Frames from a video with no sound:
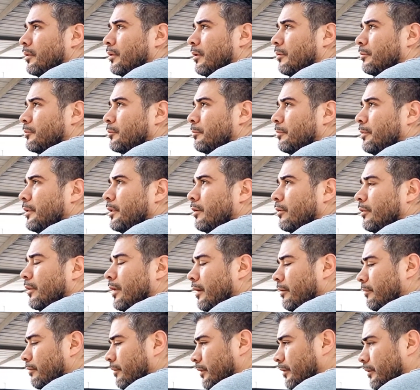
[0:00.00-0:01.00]
Picked up
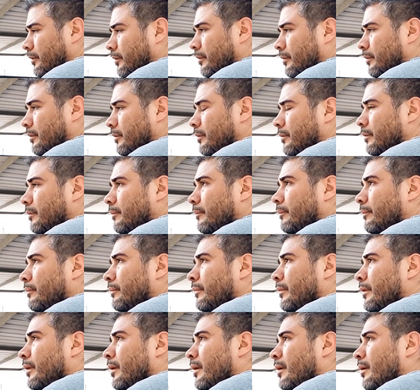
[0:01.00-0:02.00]
speed on that
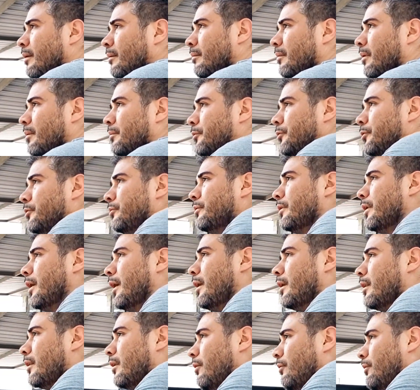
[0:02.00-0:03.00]
one. I'm
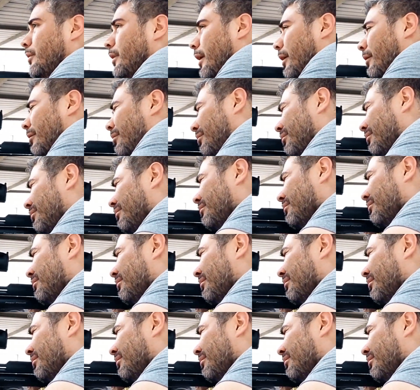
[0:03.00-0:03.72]
shooting kind of low now.